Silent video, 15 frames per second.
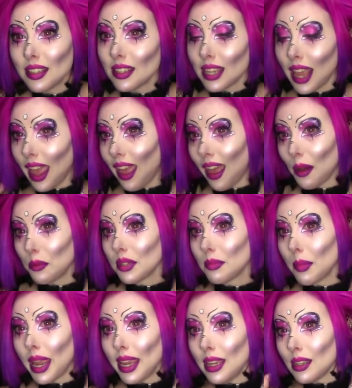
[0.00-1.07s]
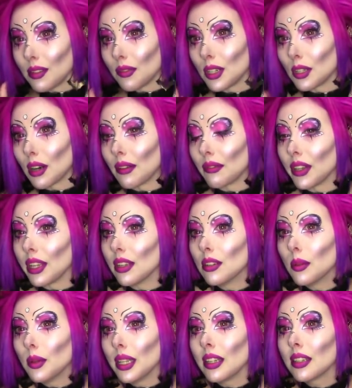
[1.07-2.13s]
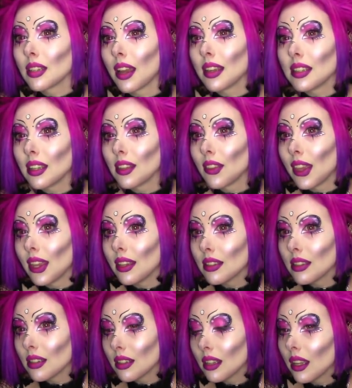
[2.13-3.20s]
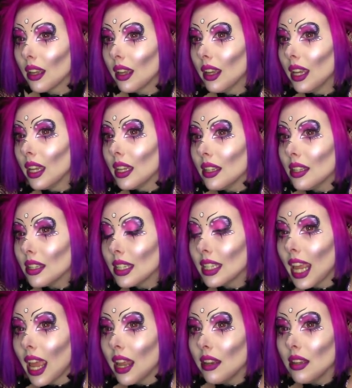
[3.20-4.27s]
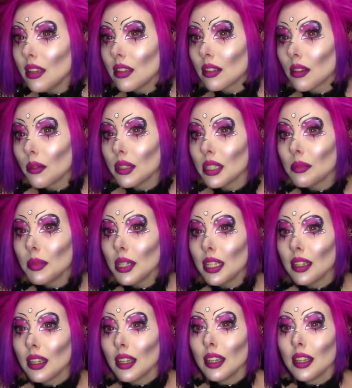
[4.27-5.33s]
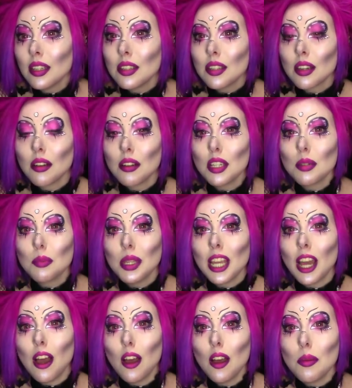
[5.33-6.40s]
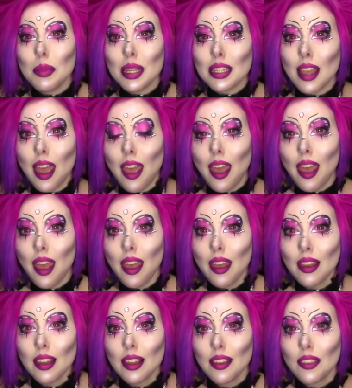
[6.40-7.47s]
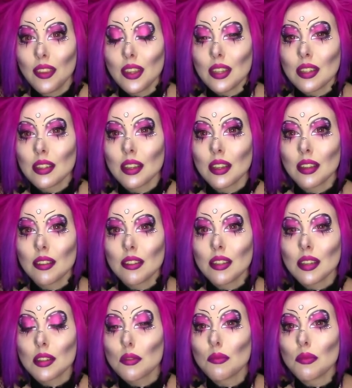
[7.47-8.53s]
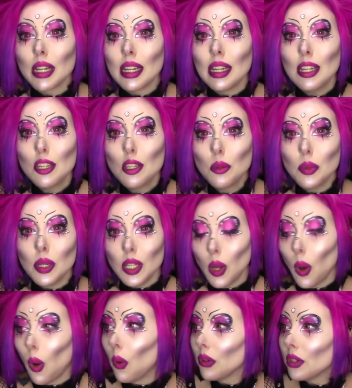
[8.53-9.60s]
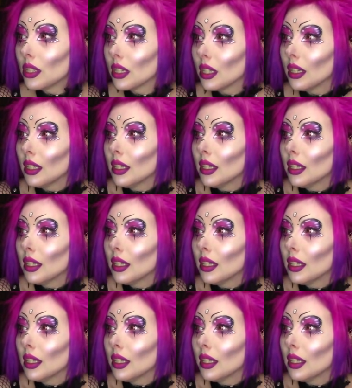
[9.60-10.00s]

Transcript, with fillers: This hair was made for travelling and doing exciting things, and instead it's going to be hermit hair that doesn't really do a lot.